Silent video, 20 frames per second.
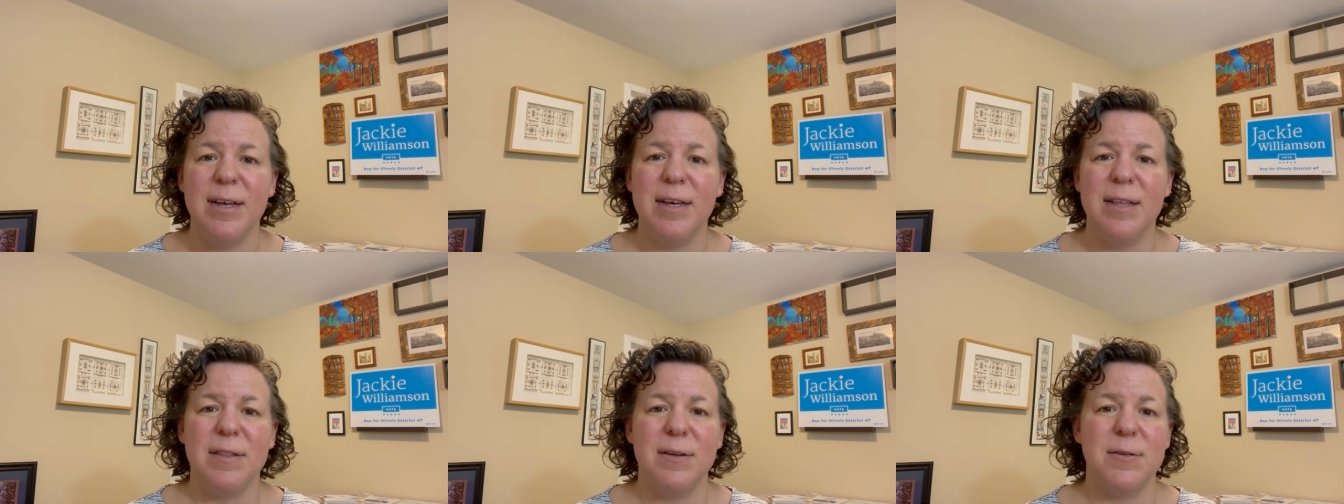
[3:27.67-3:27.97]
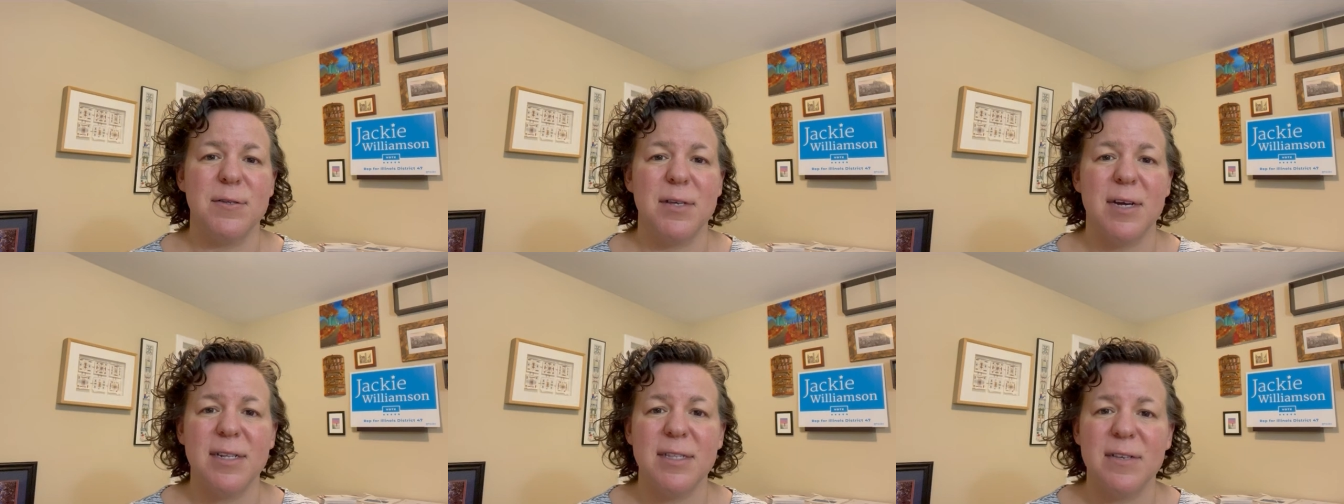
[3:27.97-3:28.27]

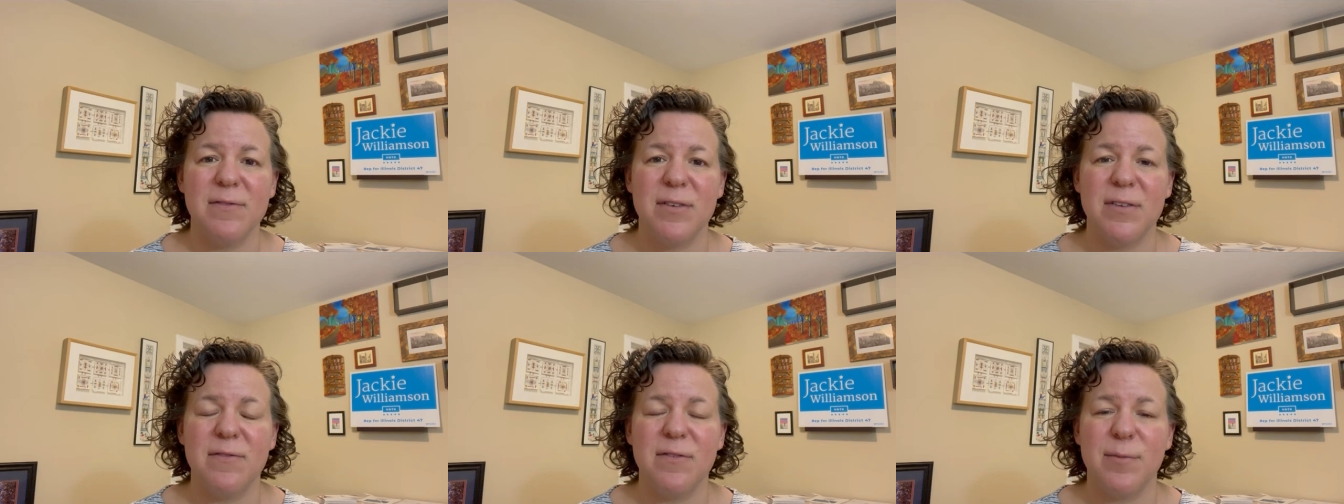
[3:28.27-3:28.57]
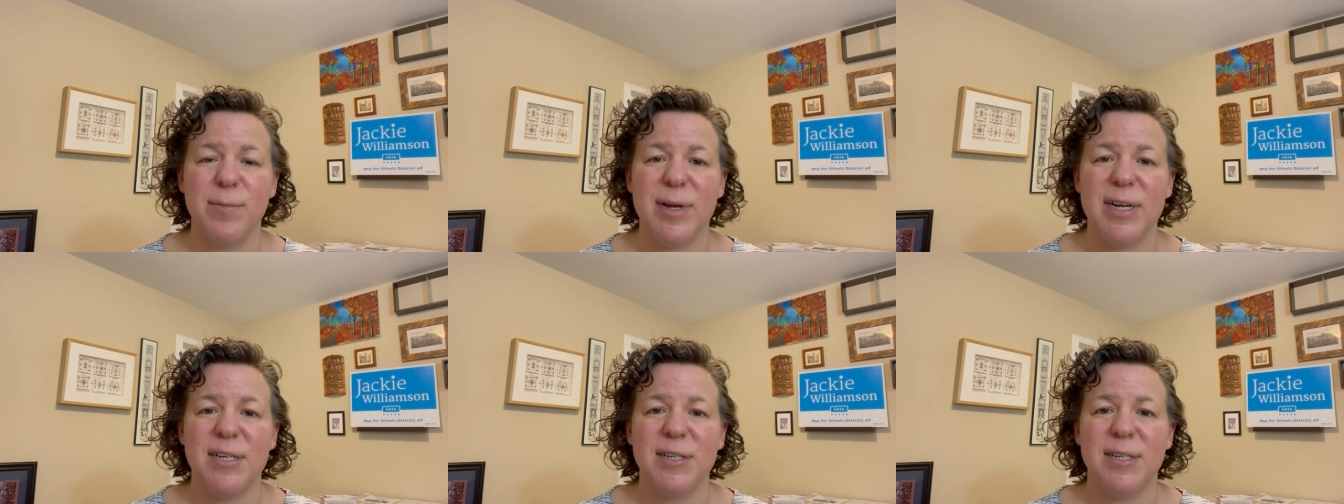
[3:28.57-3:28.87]
There's lots of
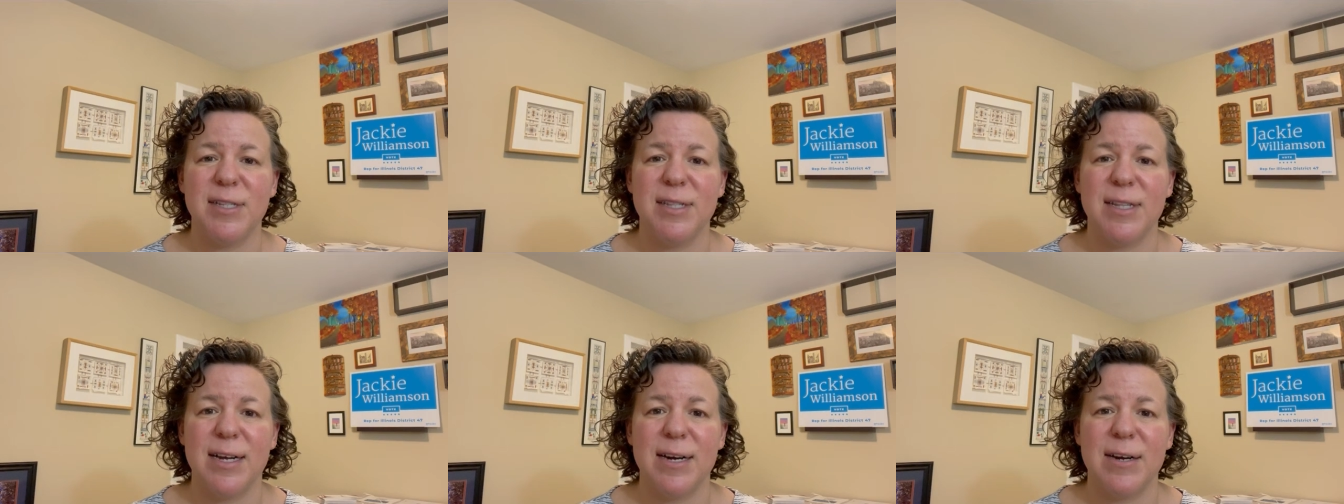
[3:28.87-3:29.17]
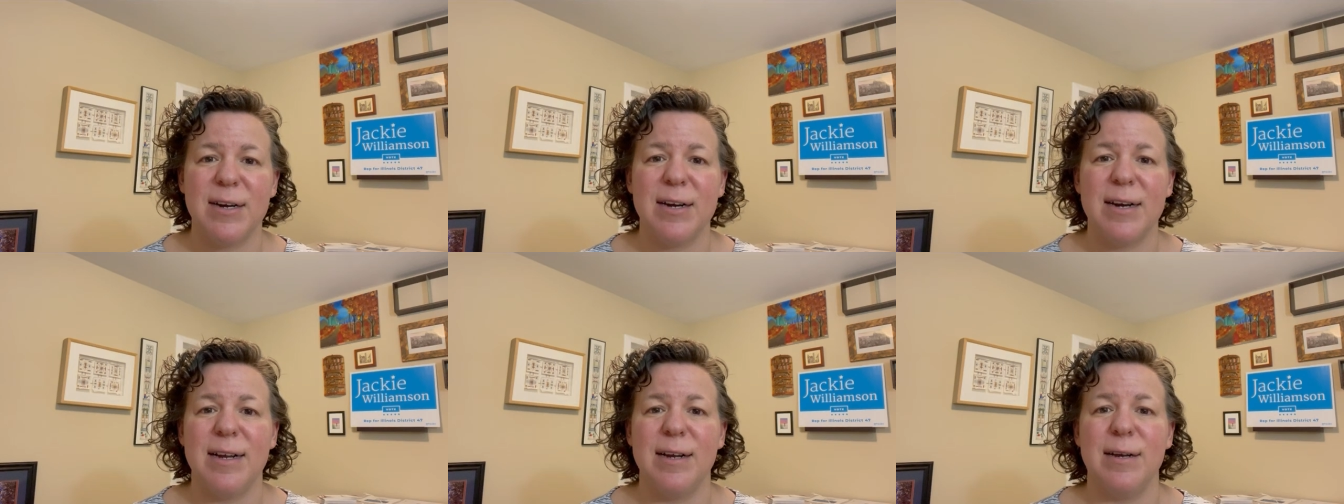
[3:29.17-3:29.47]
information
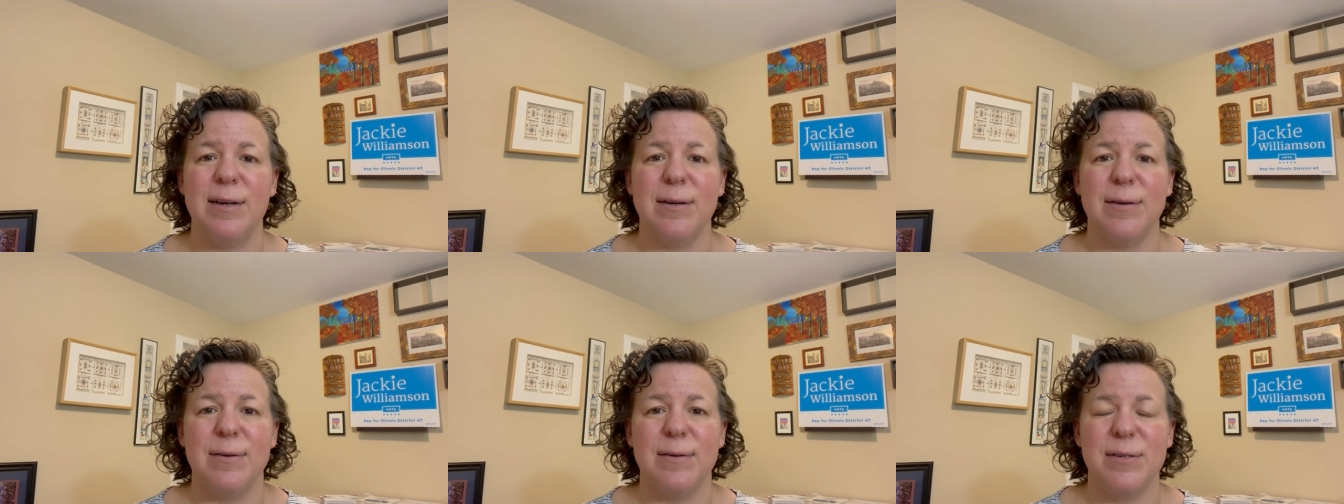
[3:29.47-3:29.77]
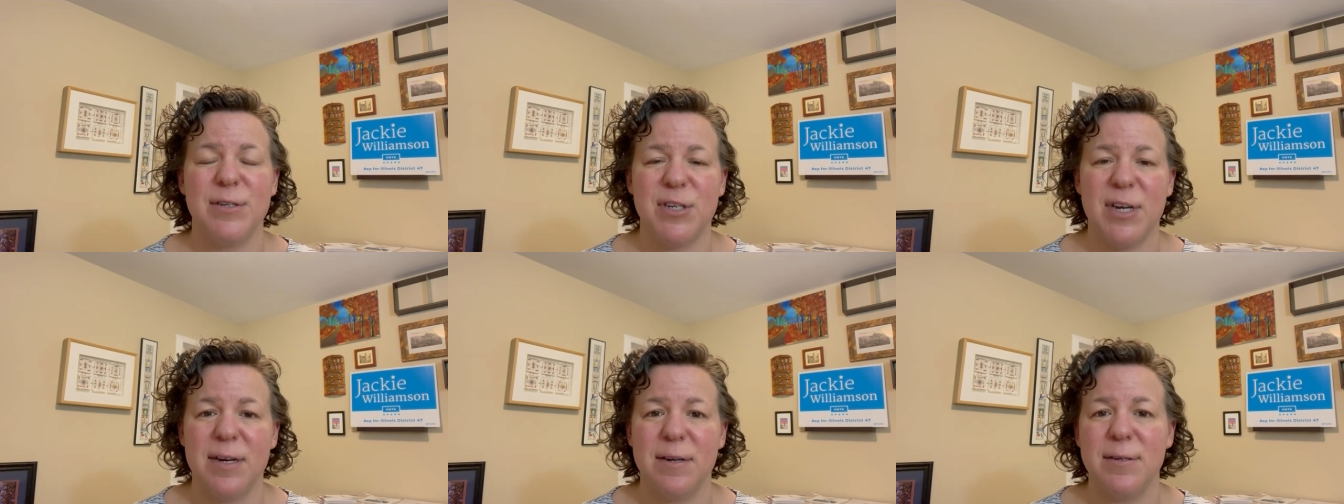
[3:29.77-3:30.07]
there and
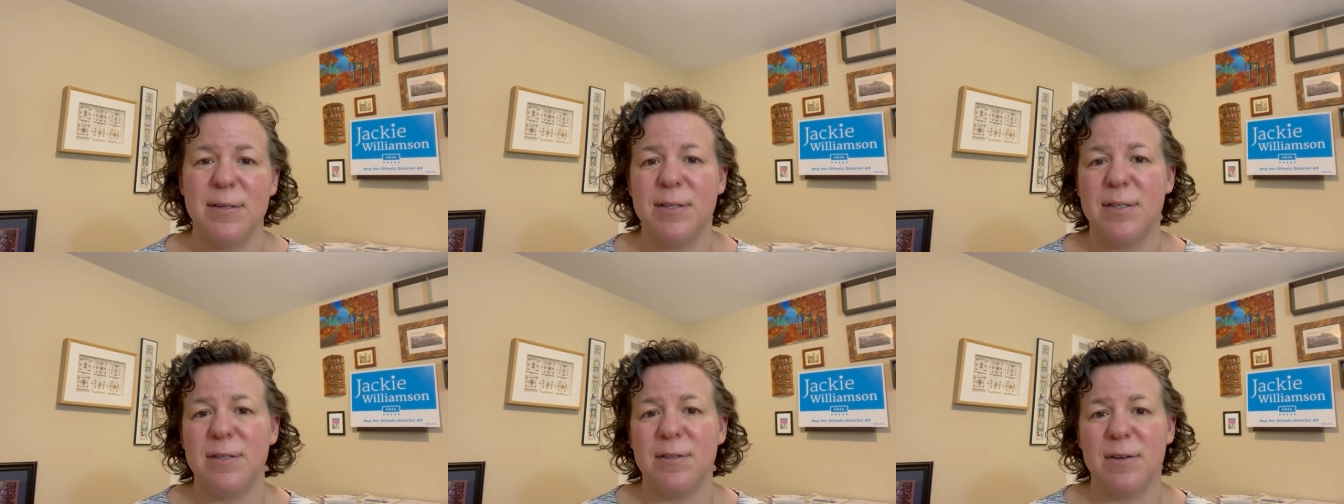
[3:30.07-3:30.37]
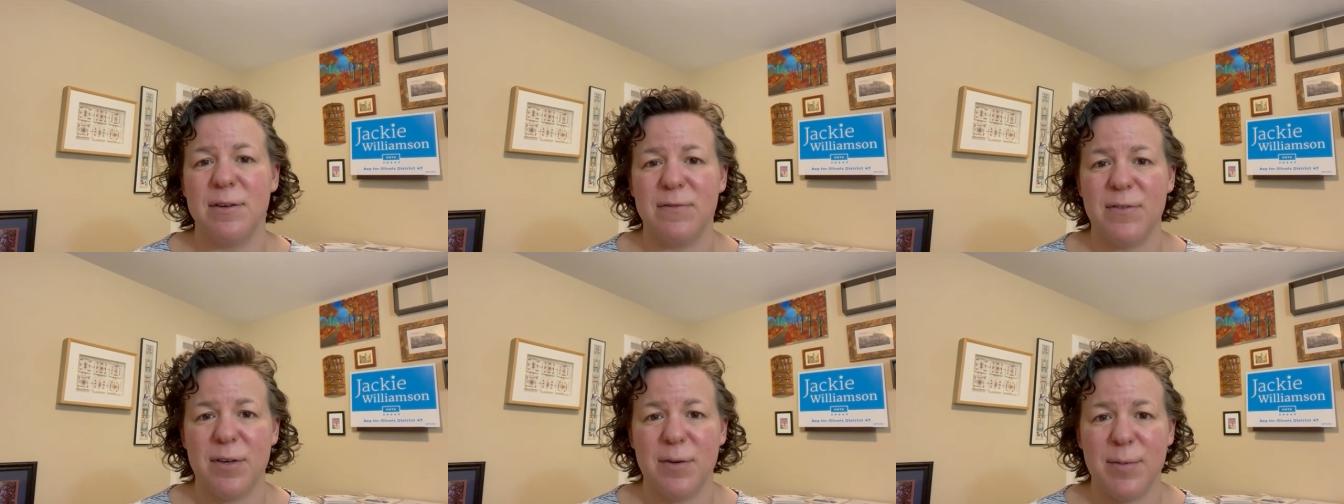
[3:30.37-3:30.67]
channels
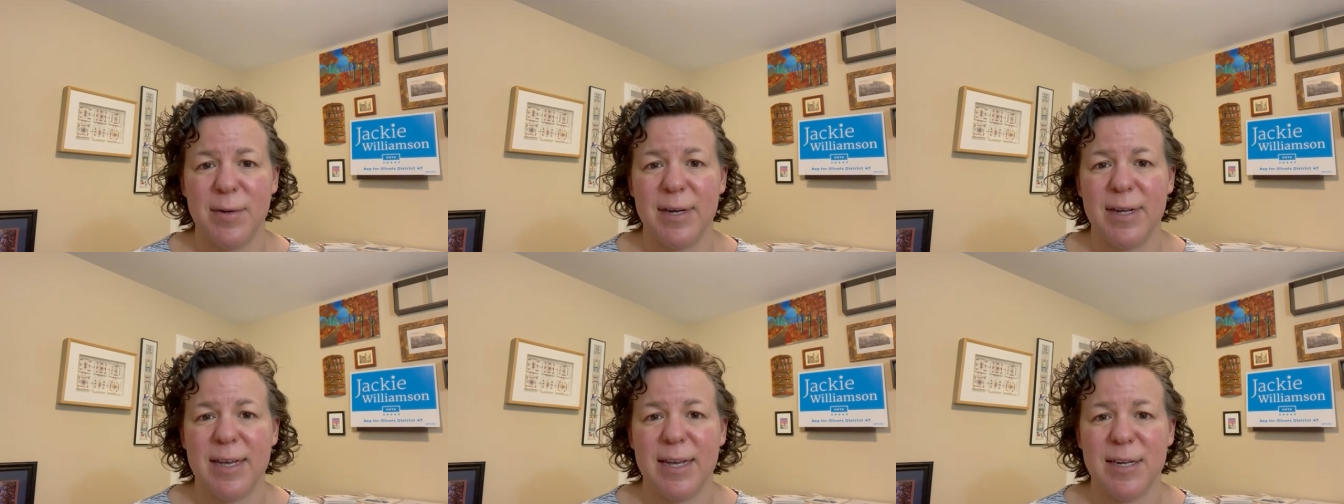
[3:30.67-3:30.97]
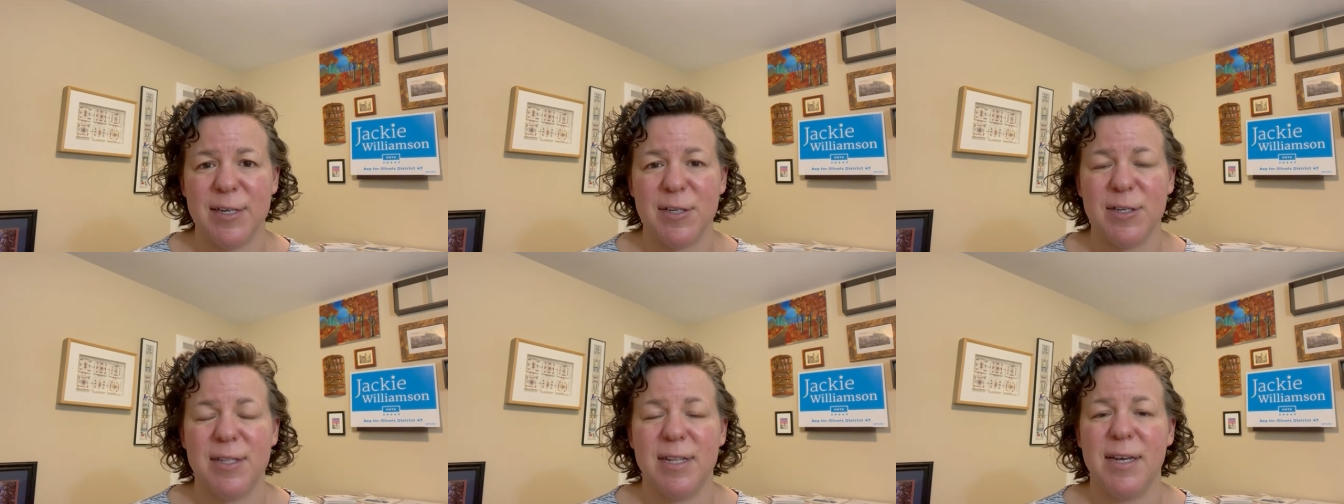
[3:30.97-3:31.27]
of
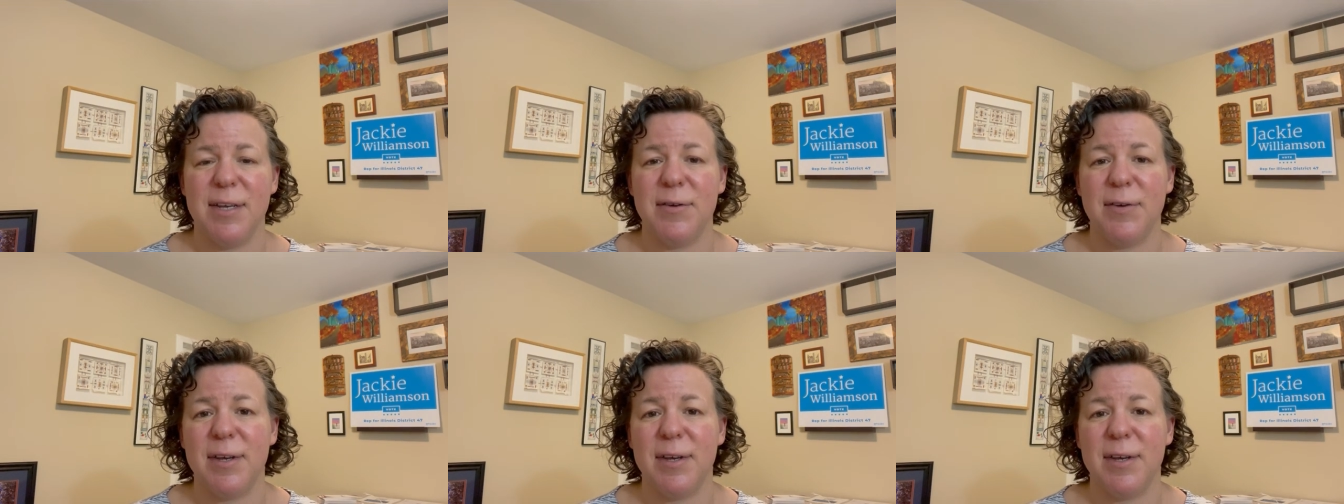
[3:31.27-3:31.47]
communication that you